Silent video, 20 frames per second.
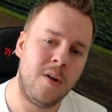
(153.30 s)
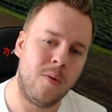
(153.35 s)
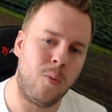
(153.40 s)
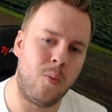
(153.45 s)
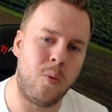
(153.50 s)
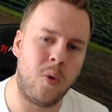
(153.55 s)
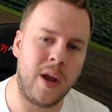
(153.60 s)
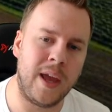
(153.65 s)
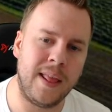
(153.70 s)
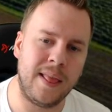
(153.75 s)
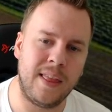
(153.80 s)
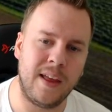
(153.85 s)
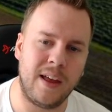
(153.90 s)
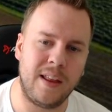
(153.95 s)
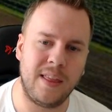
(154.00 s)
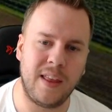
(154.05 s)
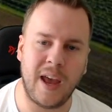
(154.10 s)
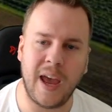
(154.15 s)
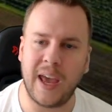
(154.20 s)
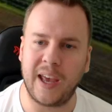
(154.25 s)
with
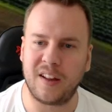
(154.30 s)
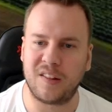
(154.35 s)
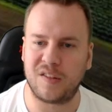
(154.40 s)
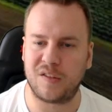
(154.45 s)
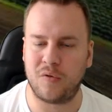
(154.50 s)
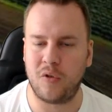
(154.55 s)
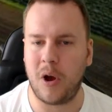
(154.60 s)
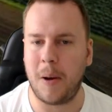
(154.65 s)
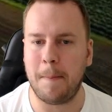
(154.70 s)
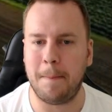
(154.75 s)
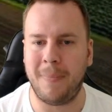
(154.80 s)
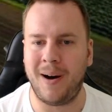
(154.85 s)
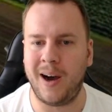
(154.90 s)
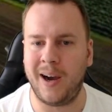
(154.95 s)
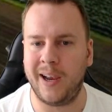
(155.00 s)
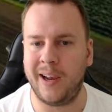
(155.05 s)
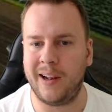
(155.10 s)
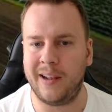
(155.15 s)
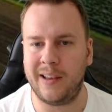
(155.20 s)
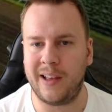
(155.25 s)
the extra
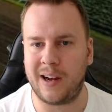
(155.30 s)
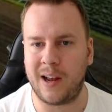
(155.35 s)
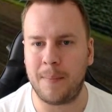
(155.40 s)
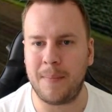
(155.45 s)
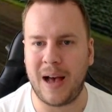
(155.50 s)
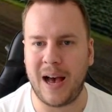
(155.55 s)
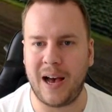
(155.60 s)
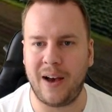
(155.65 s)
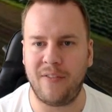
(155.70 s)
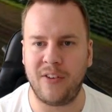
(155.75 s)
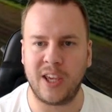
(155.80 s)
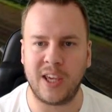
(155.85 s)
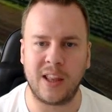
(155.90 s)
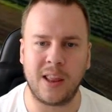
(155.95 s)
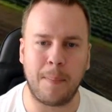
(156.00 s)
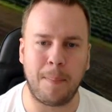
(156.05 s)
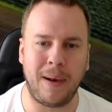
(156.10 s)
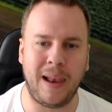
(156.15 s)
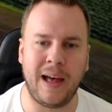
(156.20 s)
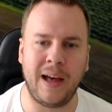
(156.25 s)
mile that I'm having. And the
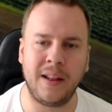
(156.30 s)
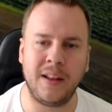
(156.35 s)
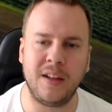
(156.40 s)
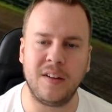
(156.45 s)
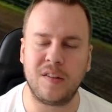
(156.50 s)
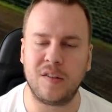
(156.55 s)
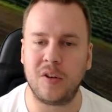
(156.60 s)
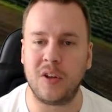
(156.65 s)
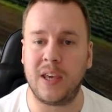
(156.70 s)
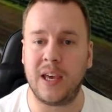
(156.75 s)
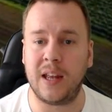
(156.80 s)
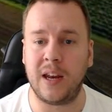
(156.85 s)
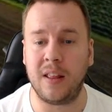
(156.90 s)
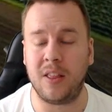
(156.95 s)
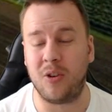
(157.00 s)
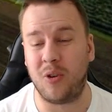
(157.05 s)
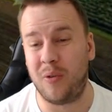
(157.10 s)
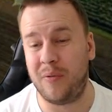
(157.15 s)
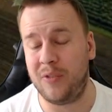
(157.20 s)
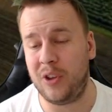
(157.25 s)
plan is to get it
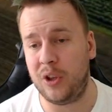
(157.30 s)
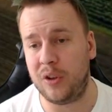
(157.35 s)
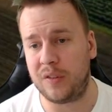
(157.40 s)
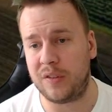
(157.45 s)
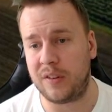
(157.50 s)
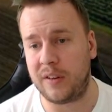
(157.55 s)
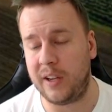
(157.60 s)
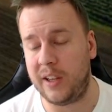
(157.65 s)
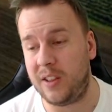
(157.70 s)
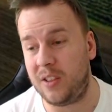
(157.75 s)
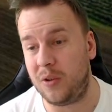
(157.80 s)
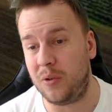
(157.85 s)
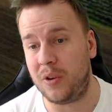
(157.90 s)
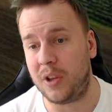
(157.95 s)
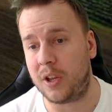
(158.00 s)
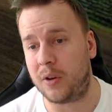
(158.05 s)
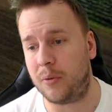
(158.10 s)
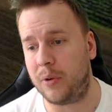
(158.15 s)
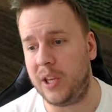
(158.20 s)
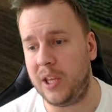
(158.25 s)
obviously to the
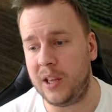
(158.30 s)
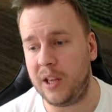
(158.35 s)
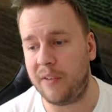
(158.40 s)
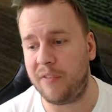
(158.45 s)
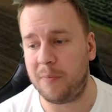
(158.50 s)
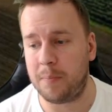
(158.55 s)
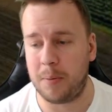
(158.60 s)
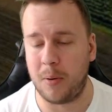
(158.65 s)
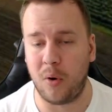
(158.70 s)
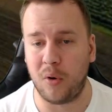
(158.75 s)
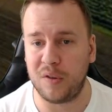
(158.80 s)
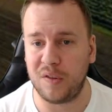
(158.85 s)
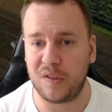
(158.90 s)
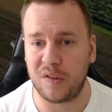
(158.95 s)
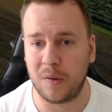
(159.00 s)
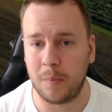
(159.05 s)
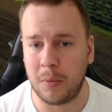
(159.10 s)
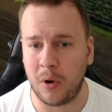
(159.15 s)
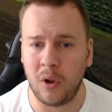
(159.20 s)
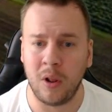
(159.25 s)
green if
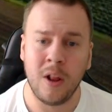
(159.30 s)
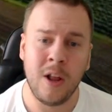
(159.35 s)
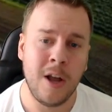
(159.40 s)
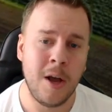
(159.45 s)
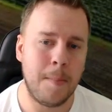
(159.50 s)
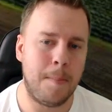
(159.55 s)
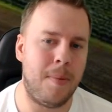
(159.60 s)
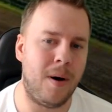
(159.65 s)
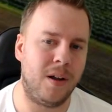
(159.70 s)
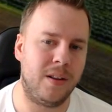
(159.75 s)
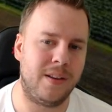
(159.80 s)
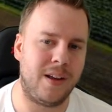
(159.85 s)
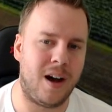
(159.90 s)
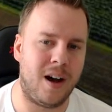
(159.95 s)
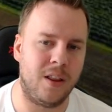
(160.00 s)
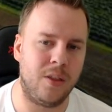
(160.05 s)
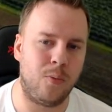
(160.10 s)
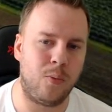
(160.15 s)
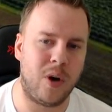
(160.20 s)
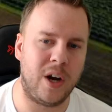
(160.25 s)
possible, but
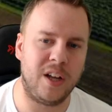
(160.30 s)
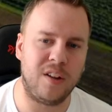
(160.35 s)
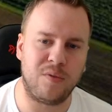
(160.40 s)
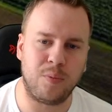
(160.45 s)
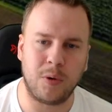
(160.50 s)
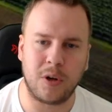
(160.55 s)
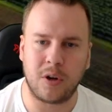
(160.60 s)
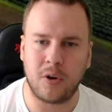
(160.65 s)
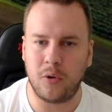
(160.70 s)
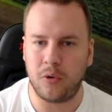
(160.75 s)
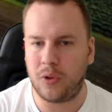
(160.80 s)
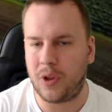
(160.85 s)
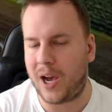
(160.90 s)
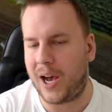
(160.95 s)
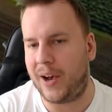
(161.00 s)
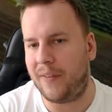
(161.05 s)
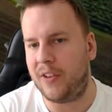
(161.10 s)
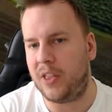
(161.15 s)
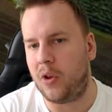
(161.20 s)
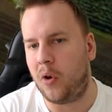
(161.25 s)
otherwise we're going to
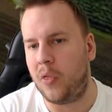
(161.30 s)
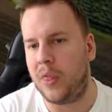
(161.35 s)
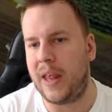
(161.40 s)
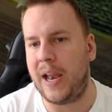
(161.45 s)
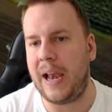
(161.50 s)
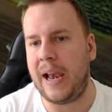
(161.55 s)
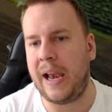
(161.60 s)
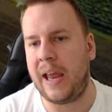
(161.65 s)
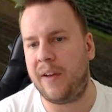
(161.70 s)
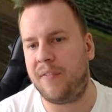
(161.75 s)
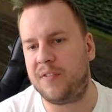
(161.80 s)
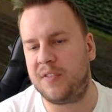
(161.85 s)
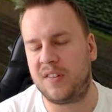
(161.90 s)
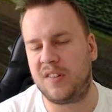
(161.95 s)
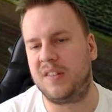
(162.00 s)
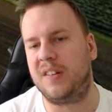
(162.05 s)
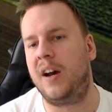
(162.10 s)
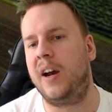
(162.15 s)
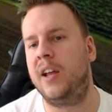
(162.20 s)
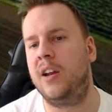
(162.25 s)
have it on the left
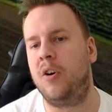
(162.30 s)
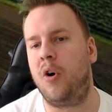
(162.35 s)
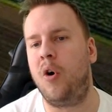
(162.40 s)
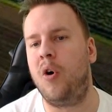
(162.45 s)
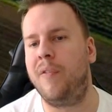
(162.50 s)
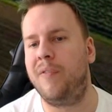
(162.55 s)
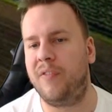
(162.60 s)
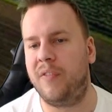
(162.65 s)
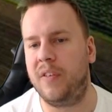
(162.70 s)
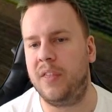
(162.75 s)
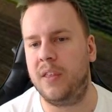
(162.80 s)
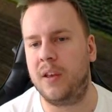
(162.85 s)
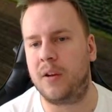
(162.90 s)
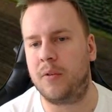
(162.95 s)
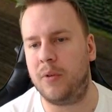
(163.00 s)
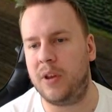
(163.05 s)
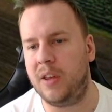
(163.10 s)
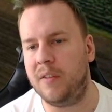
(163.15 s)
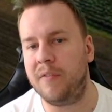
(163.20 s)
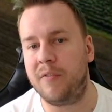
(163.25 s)
side of the
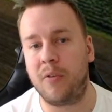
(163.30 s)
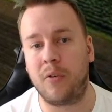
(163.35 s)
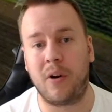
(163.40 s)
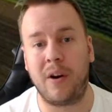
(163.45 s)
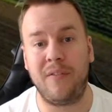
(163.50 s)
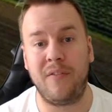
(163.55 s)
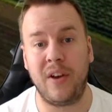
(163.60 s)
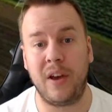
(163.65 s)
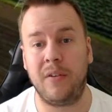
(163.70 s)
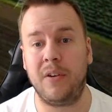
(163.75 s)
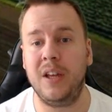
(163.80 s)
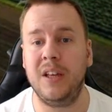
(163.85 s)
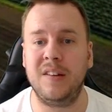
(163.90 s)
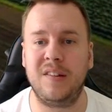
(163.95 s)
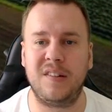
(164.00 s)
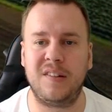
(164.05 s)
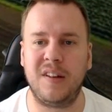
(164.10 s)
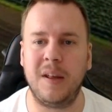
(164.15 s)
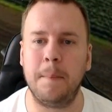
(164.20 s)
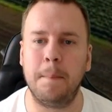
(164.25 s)
green for a very
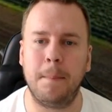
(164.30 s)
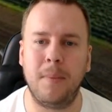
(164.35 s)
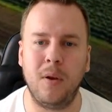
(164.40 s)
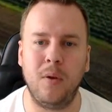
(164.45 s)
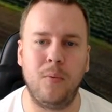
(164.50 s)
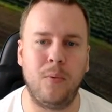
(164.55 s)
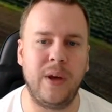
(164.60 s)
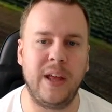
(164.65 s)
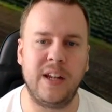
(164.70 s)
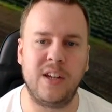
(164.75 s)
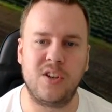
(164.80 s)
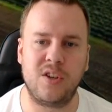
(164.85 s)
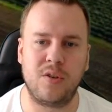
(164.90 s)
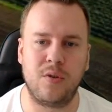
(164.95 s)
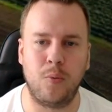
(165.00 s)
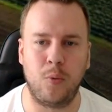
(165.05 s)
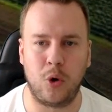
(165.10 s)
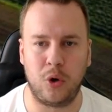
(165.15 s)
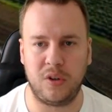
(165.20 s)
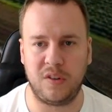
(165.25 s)
simple wedge
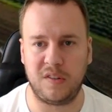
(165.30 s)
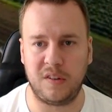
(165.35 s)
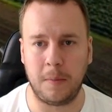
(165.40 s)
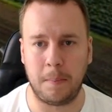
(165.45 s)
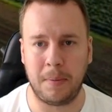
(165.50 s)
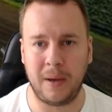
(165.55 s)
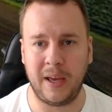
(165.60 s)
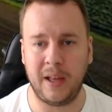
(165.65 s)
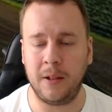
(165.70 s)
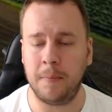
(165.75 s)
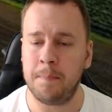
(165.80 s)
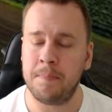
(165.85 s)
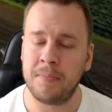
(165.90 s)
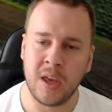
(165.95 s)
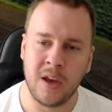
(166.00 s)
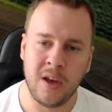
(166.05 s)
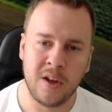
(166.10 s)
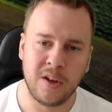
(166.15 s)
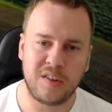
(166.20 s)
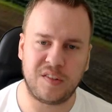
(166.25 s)
towards the pin.
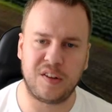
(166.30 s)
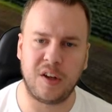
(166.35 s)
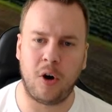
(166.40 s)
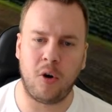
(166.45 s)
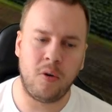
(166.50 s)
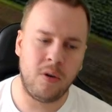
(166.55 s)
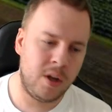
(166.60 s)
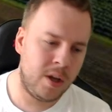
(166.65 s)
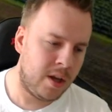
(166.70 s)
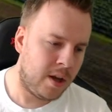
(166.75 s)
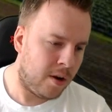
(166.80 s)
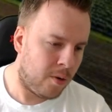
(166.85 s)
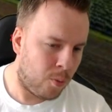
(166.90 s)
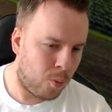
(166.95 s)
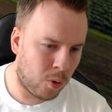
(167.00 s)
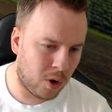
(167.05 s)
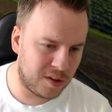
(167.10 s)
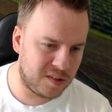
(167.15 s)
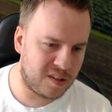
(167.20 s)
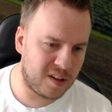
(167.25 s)
So,
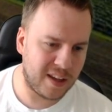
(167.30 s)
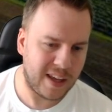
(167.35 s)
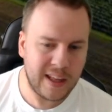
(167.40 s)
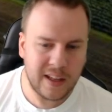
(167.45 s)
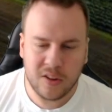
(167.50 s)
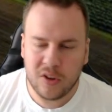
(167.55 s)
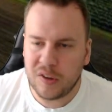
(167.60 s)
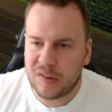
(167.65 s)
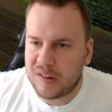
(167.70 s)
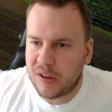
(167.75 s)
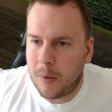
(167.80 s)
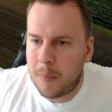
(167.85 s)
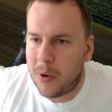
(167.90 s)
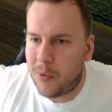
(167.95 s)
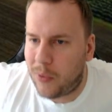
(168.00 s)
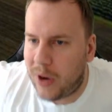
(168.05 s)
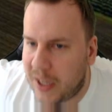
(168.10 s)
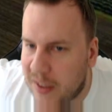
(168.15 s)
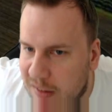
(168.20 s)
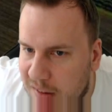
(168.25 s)
once again, to
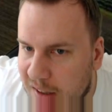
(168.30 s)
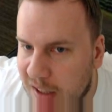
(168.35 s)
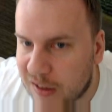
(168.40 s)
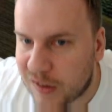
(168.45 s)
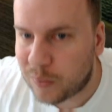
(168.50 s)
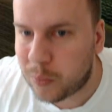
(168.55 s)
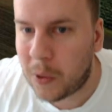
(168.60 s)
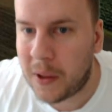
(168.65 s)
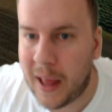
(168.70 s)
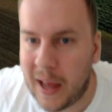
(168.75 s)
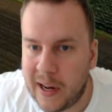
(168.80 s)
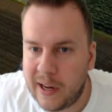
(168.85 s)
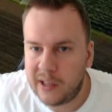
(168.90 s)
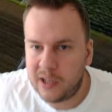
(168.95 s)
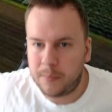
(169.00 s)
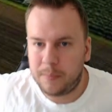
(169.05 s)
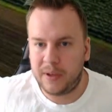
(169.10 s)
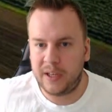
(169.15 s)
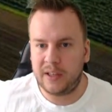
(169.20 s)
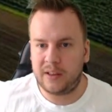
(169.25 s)
summarize this one a little
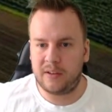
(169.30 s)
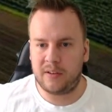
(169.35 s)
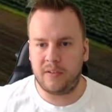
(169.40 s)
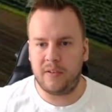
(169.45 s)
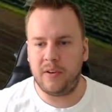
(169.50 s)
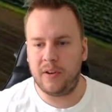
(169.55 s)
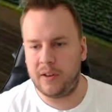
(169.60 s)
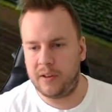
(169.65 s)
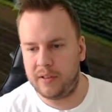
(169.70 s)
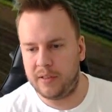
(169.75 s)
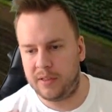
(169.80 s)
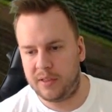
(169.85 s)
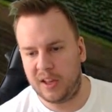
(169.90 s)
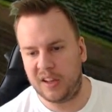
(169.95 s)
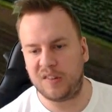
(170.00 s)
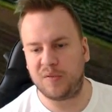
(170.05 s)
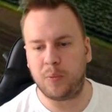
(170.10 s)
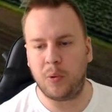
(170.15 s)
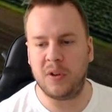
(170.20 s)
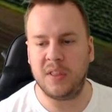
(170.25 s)
bit,
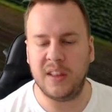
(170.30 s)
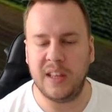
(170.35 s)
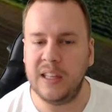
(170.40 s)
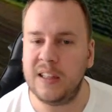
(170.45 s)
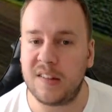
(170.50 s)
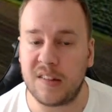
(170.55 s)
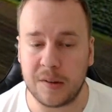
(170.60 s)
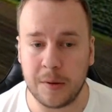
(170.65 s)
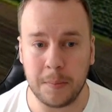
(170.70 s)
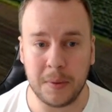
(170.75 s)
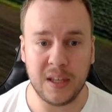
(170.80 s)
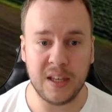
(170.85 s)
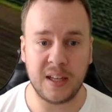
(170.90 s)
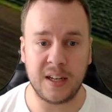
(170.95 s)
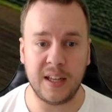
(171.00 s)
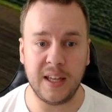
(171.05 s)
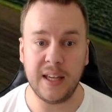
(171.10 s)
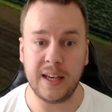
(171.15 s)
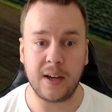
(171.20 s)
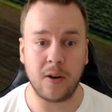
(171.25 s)
this one needs to be an
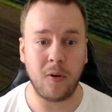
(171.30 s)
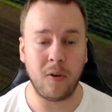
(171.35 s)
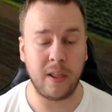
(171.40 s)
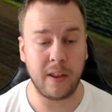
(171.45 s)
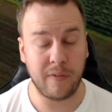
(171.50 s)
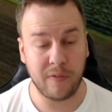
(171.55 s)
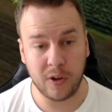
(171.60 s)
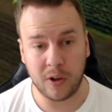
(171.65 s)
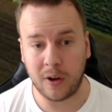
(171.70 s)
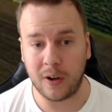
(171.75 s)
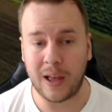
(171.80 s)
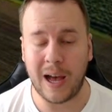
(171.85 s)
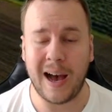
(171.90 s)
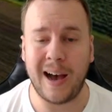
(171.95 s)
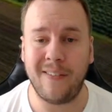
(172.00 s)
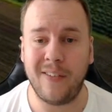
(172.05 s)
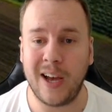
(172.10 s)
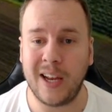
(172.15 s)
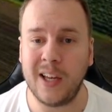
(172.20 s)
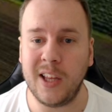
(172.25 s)
eagle if you're going to have
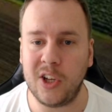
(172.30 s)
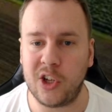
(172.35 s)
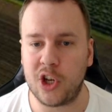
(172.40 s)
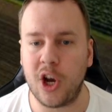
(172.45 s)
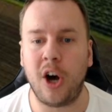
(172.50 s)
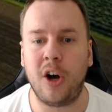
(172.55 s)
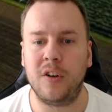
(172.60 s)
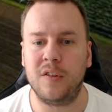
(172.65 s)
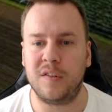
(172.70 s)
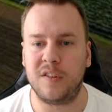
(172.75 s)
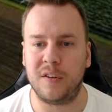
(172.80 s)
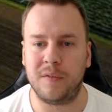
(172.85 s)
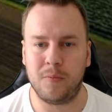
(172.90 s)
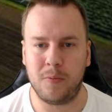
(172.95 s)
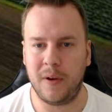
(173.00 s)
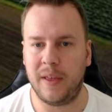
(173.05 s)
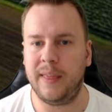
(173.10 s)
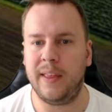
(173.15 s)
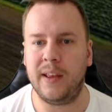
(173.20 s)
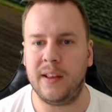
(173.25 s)
any chance of
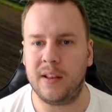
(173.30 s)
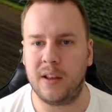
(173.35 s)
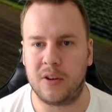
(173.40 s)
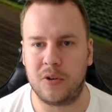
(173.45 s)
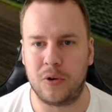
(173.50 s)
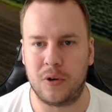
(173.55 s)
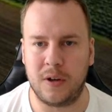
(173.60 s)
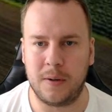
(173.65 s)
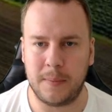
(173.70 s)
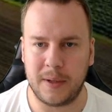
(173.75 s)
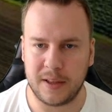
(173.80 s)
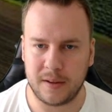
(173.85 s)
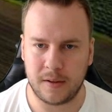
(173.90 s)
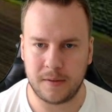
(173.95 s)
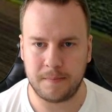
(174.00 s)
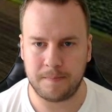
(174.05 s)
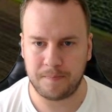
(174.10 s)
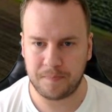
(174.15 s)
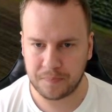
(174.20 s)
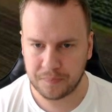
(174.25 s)
winning the tournament.
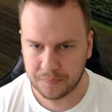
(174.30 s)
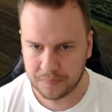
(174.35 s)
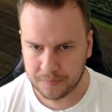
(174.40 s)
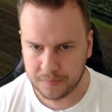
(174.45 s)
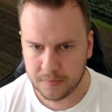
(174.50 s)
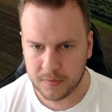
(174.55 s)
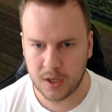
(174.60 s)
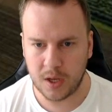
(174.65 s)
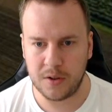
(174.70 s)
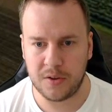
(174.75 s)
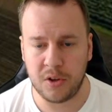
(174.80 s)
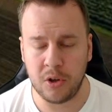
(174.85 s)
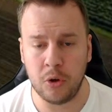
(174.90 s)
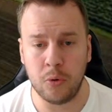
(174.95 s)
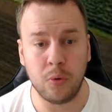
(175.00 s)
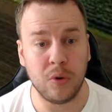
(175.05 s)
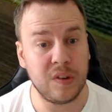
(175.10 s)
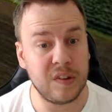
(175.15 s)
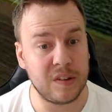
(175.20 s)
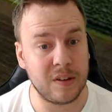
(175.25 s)

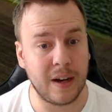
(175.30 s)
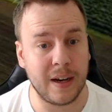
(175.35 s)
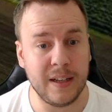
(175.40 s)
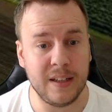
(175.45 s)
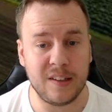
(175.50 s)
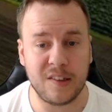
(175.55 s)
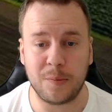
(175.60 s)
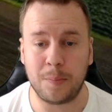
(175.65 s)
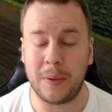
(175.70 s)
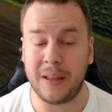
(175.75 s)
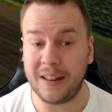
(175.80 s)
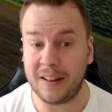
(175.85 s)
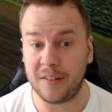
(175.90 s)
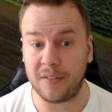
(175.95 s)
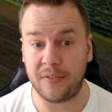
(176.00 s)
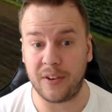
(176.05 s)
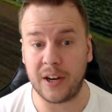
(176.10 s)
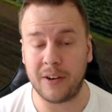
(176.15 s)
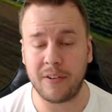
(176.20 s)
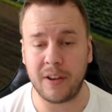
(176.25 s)
Two, side spin is
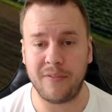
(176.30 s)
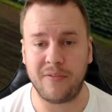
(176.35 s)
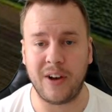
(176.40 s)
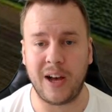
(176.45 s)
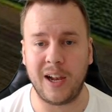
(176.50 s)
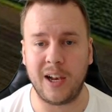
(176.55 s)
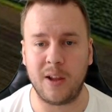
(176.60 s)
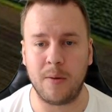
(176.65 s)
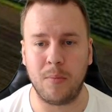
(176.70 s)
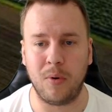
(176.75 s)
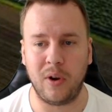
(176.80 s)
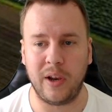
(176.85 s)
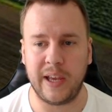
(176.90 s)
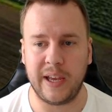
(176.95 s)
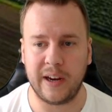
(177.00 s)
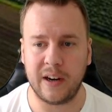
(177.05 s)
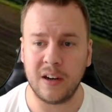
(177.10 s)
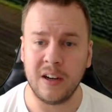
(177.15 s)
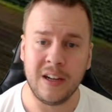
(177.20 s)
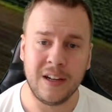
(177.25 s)
very valuable
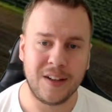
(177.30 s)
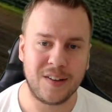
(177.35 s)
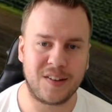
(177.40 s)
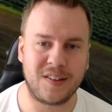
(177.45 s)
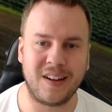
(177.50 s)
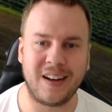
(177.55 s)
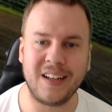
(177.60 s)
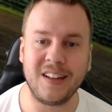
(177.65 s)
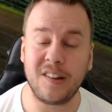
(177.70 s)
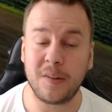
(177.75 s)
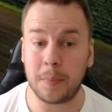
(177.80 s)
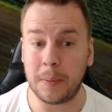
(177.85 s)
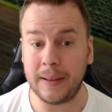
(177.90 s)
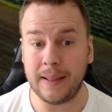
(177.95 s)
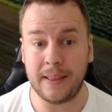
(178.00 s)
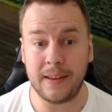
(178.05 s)
here. Side spin